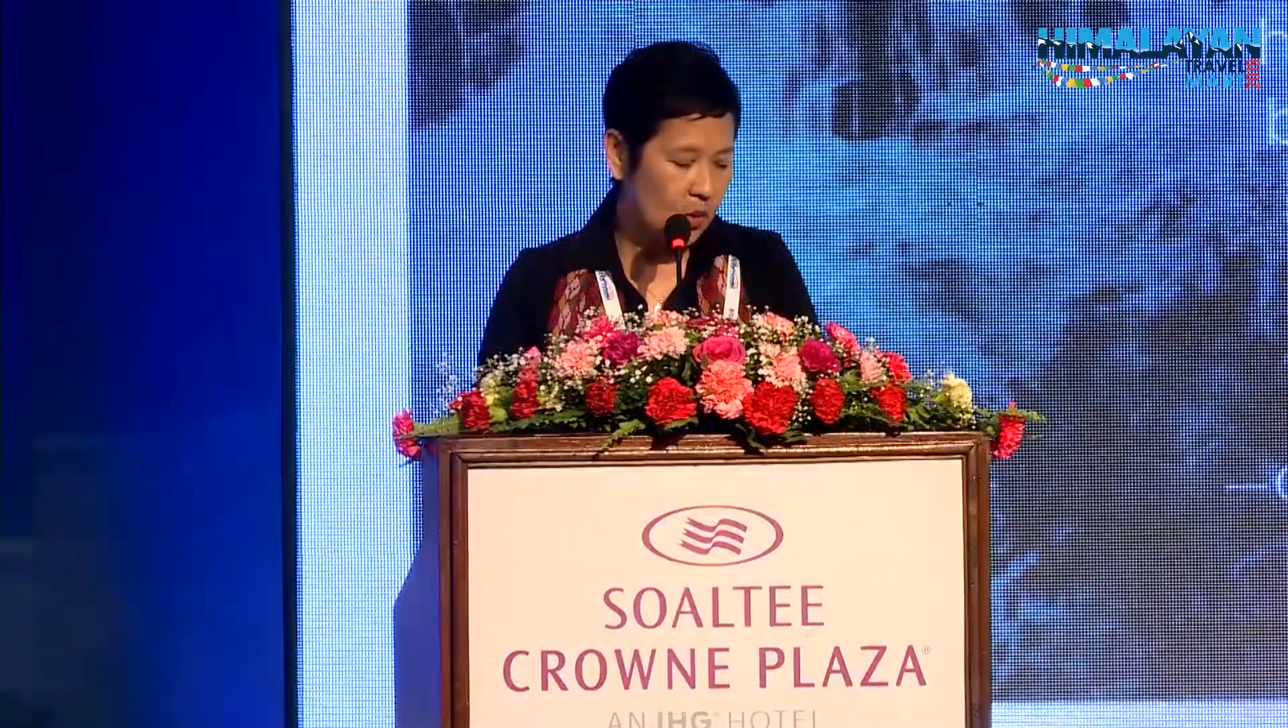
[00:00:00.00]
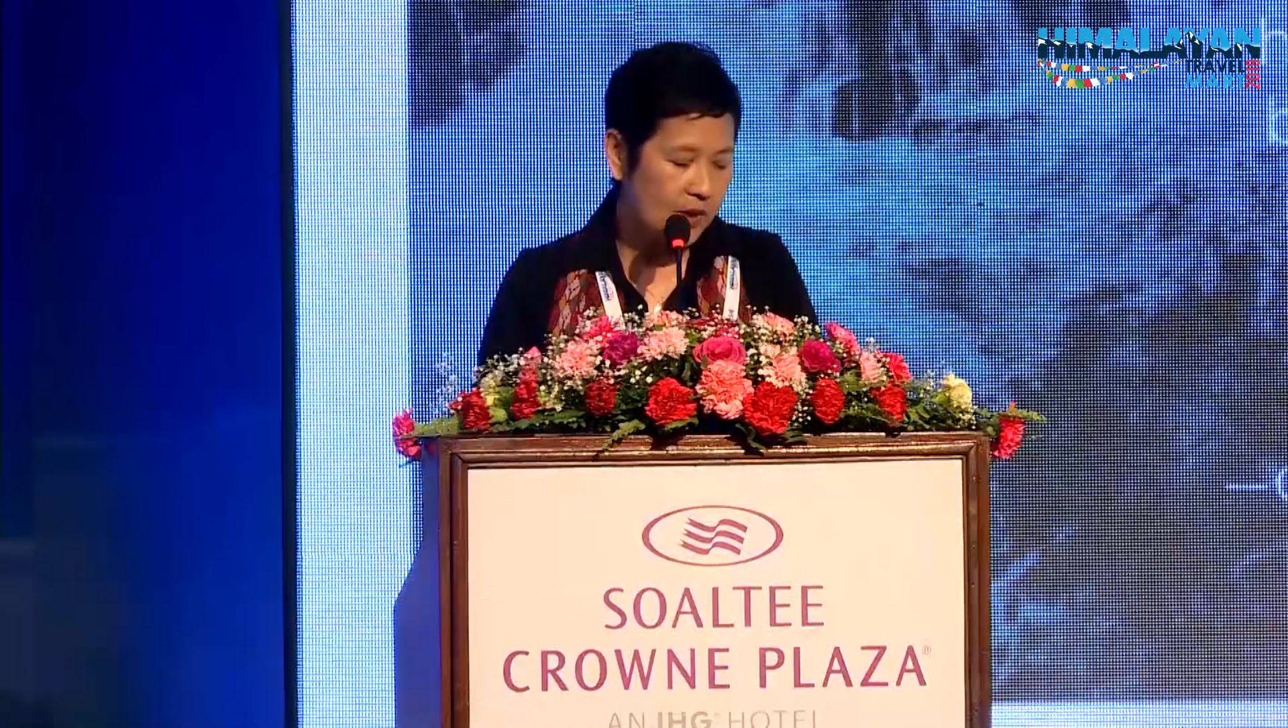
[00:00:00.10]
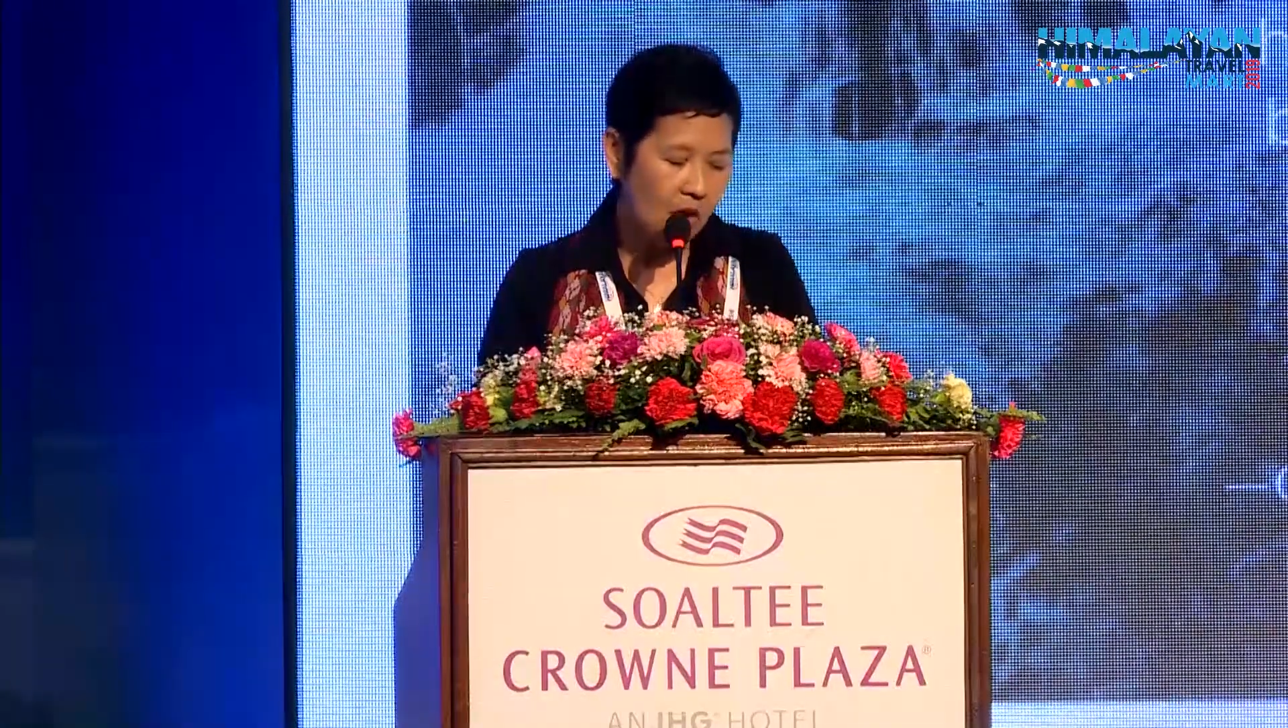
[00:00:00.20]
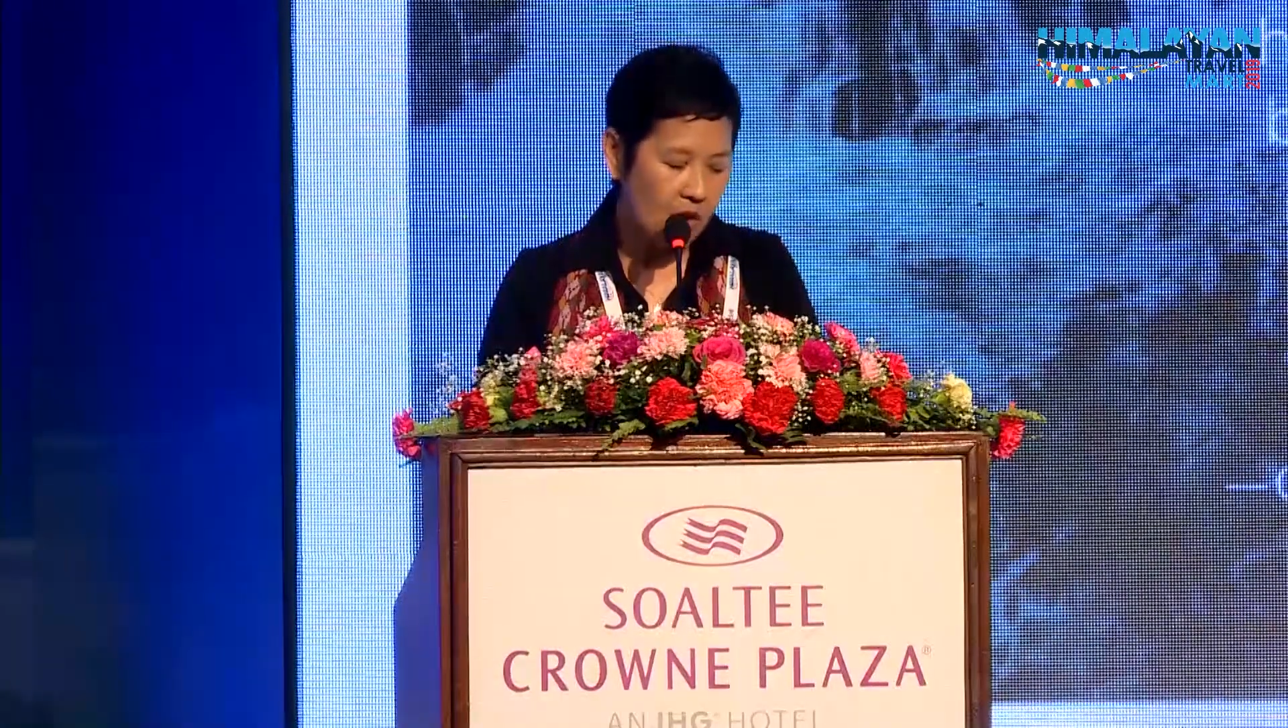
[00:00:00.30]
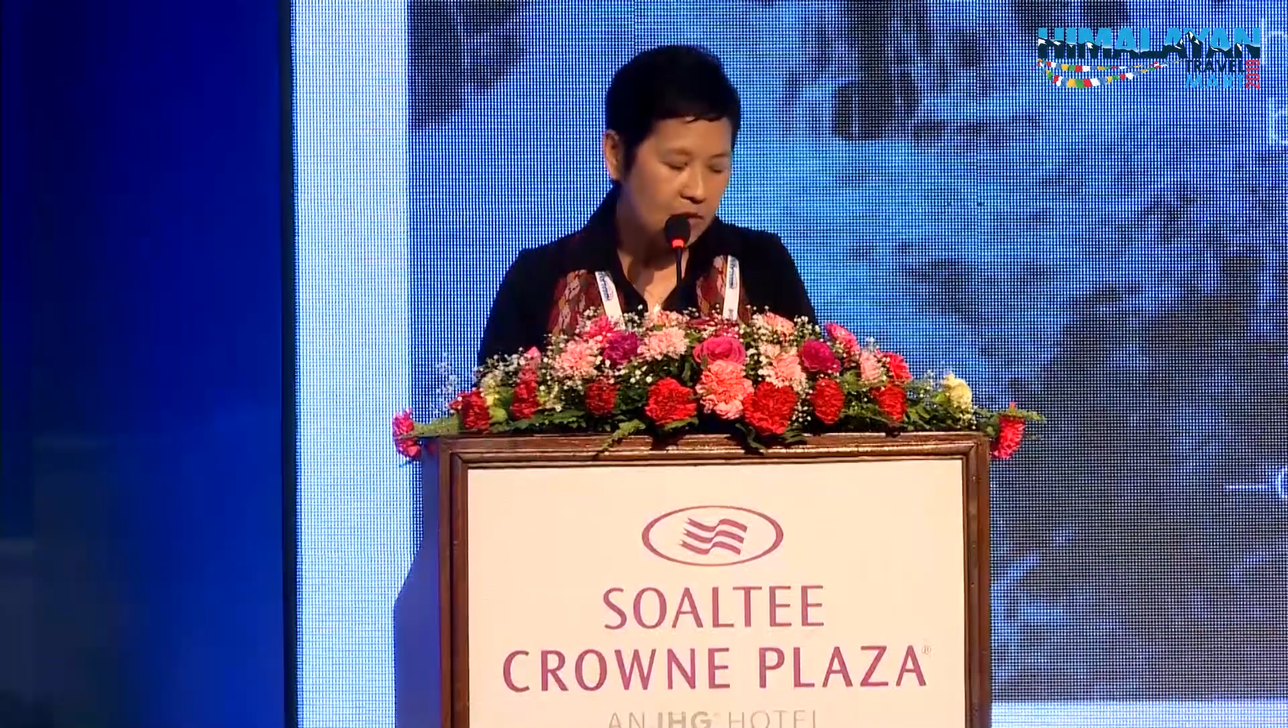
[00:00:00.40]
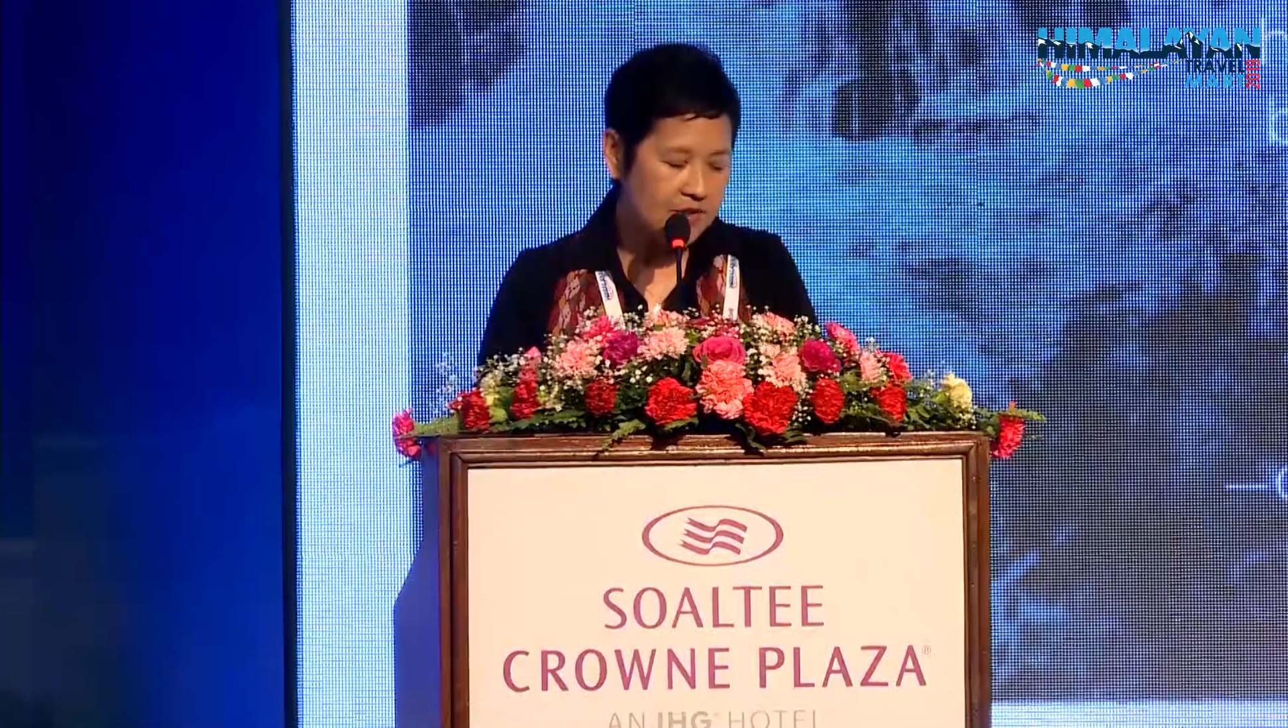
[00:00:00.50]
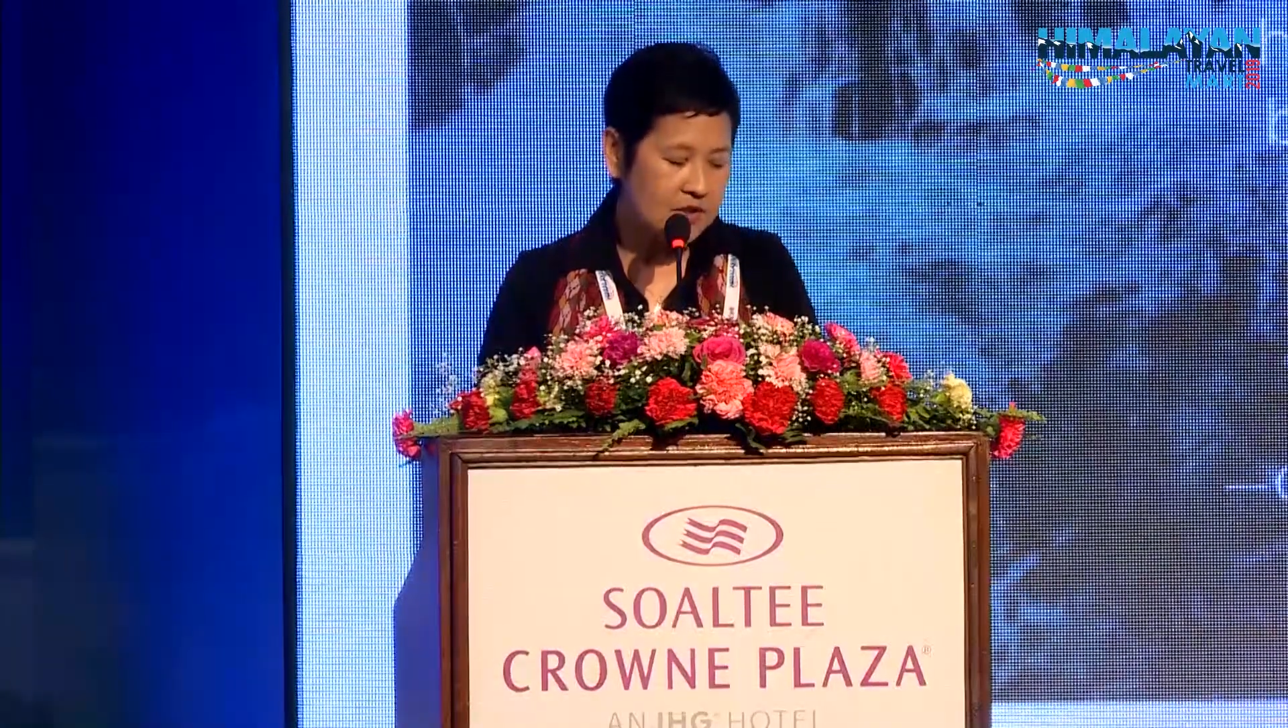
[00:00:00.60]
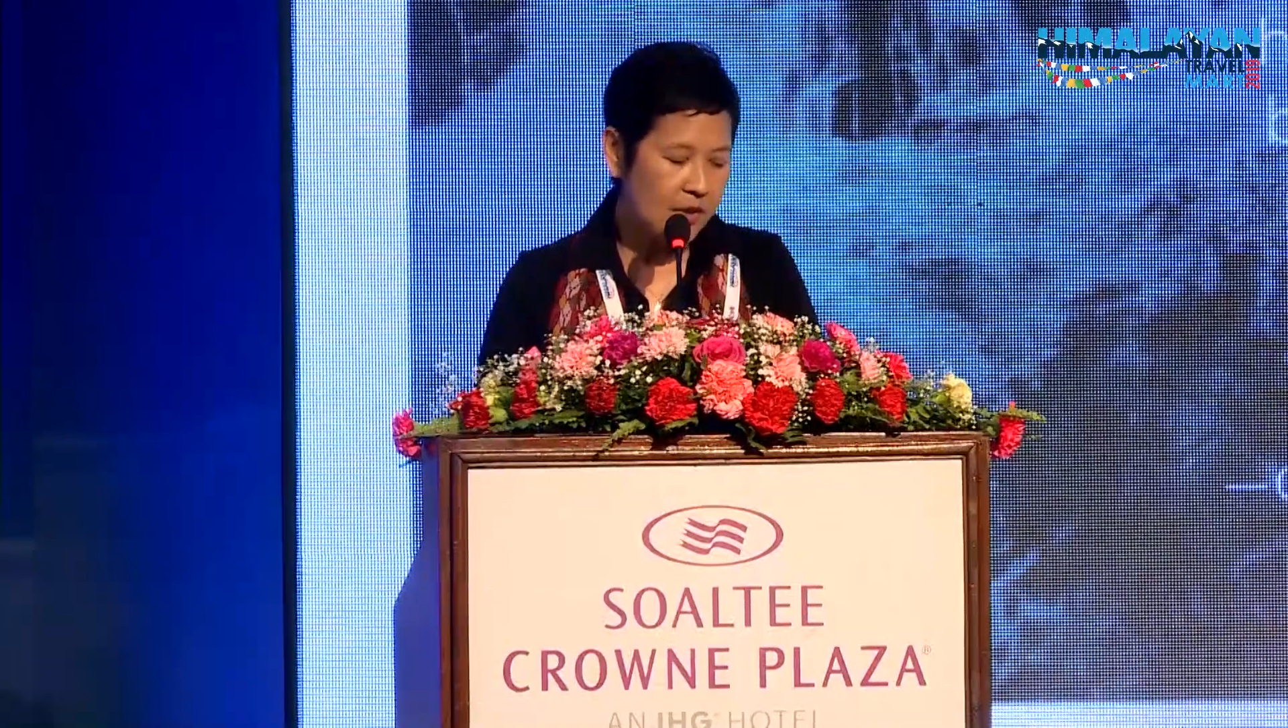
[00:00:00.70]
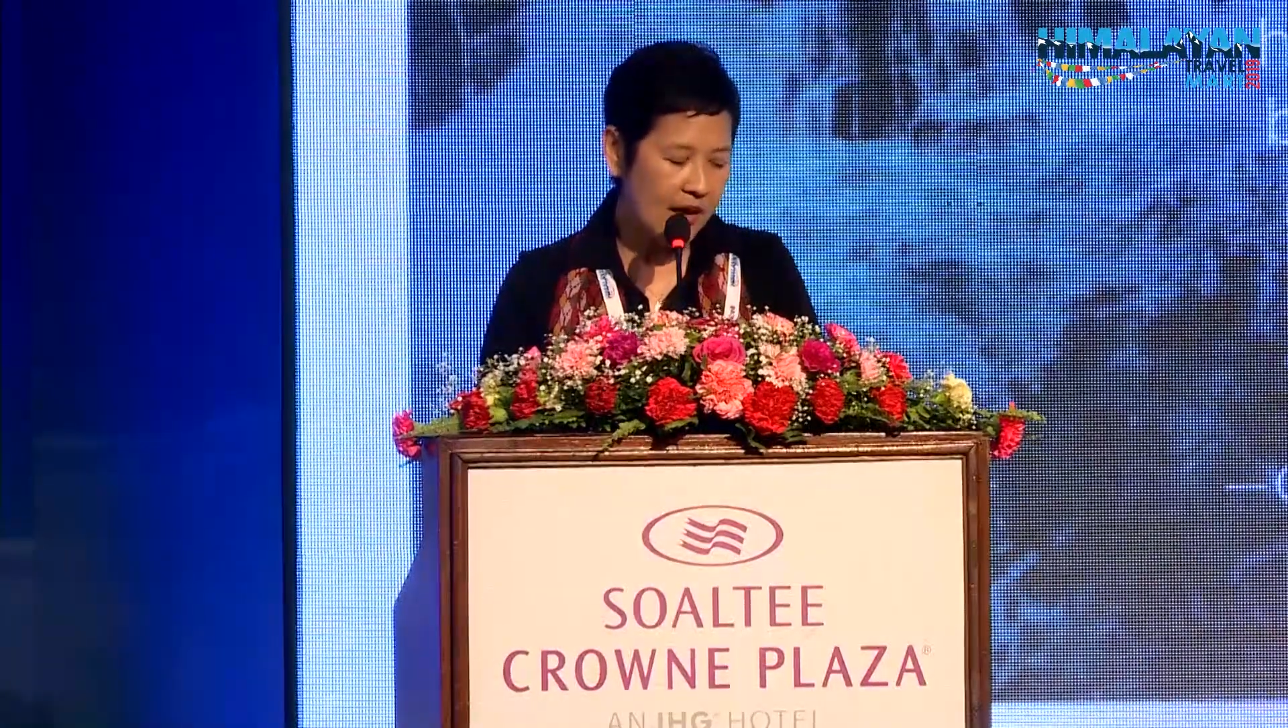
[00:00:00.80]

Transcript: We also